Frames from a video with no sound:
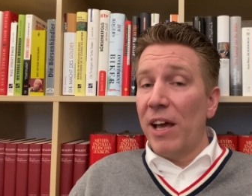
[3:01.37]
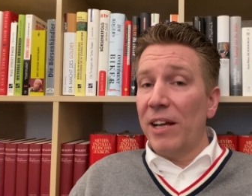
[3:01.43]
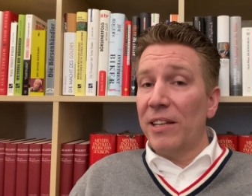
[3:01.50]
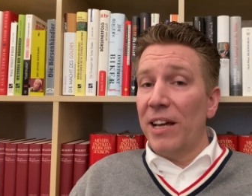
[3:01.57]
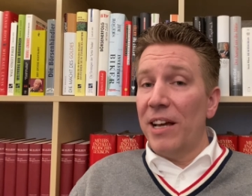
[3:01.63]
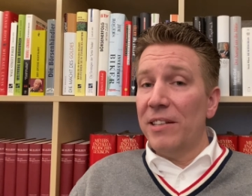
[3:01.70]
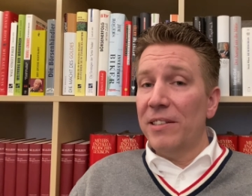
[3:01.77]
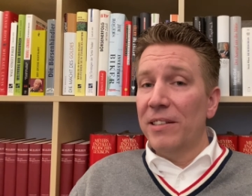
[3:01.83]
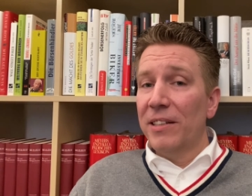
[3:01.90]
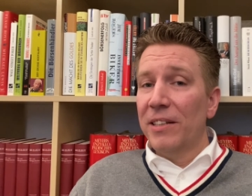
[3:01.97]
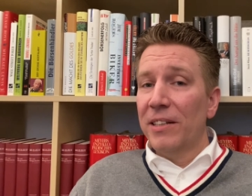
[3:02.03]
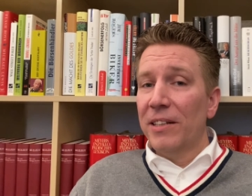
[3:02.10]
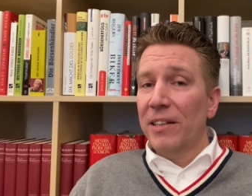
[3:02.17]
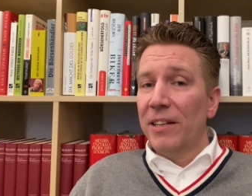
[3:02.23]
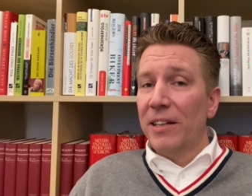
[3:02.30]
that.
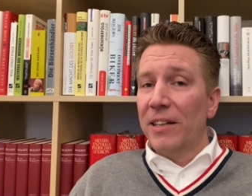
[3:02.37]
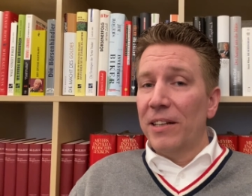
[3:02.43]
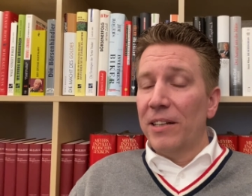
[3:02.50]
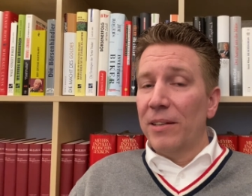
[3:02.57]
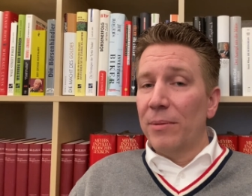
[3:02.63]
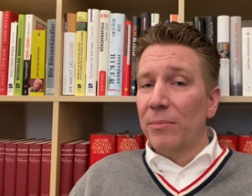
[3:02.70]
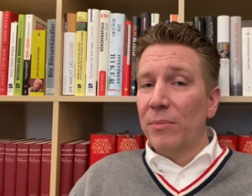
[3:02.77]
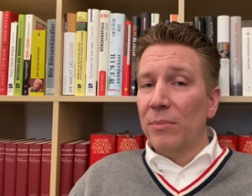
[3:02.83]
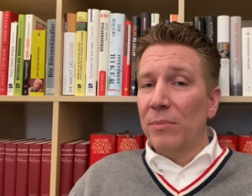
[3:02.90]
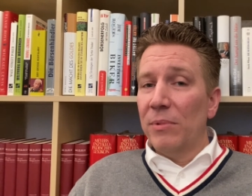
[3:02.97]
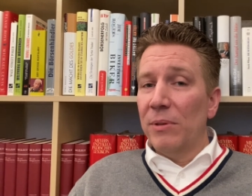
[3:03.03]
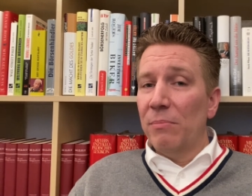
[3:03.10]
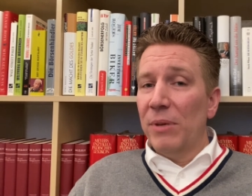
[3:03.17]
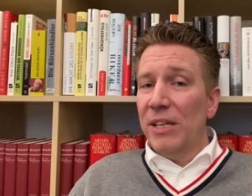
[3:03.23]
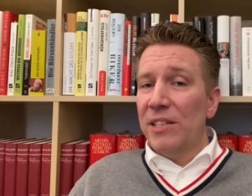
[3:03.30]

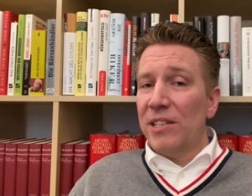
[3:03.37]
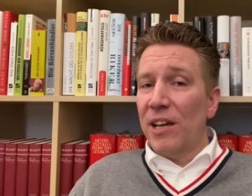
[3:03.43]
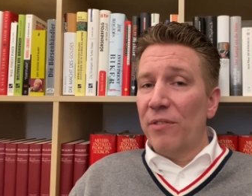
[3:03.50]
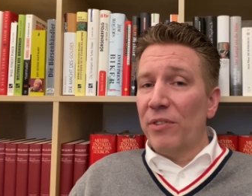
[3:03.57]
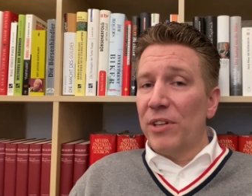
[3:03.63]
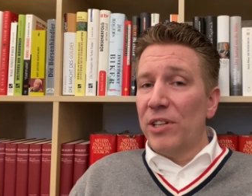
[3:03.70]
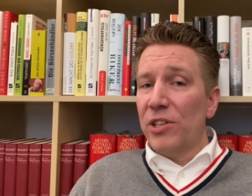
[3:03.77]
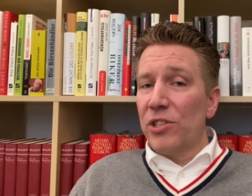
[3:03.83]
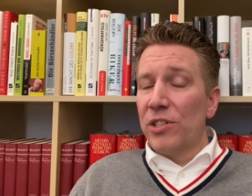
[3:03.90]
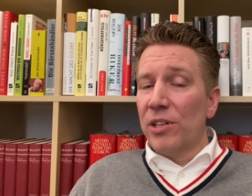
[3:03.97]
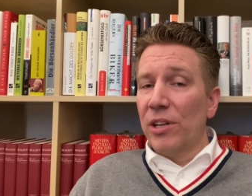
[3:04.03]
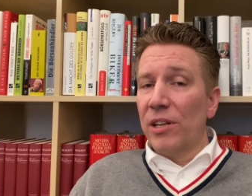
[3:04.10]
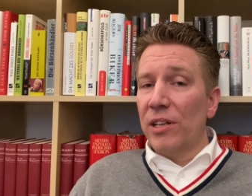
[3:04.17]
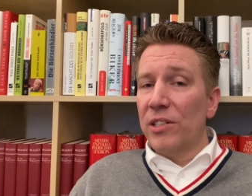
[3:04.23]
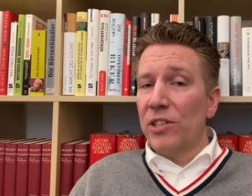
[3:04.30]
Please have
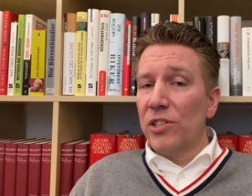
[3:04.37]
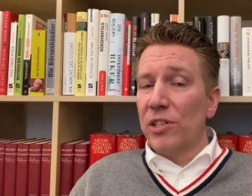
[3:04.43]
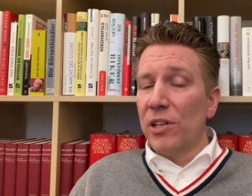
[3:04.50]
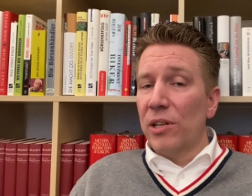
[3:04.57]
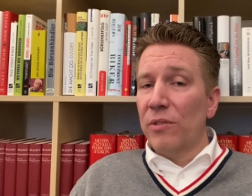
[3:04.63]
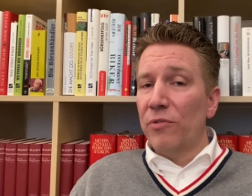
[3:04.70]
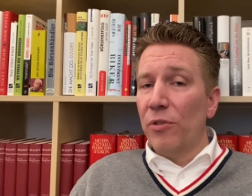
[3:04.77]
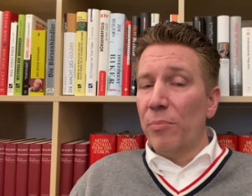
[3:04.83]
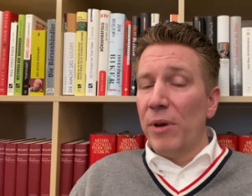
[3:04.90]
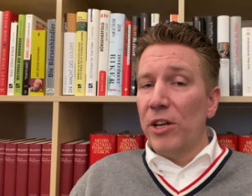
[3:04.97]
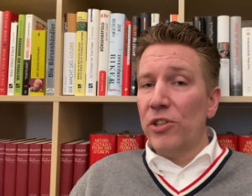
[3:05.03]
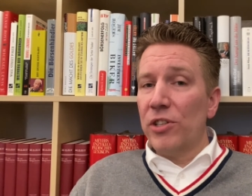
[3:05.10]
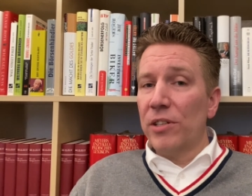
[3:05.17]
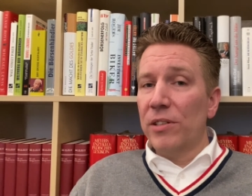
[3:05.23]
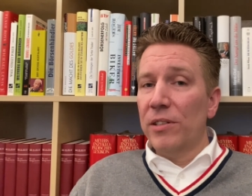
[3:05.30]
additional
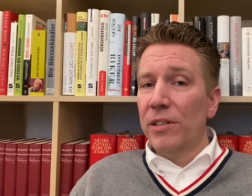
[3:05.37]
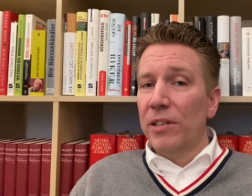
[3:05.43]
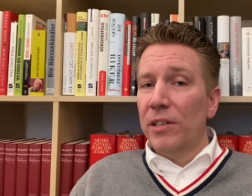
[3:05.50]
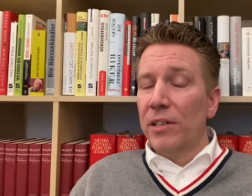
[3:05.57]
information